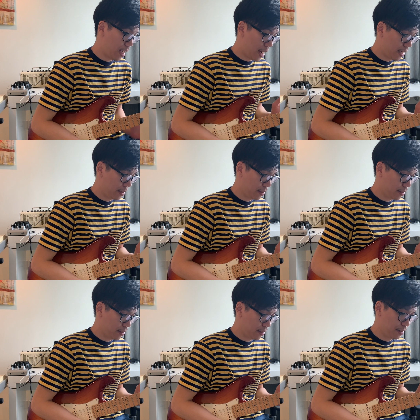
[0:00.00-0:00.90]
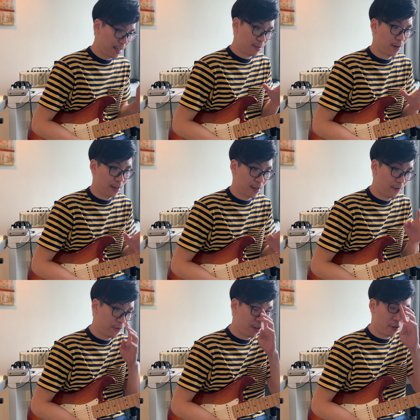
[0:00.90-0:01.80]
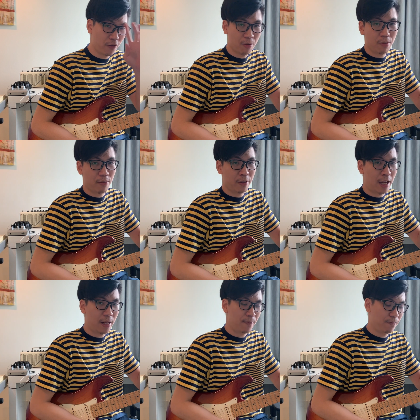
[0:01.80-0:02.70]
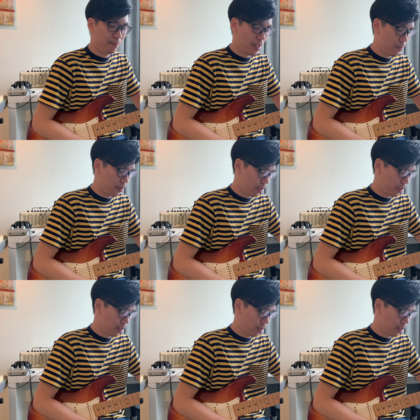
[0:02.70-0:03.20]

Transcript: add the next part. After you're comfortable with that, then we're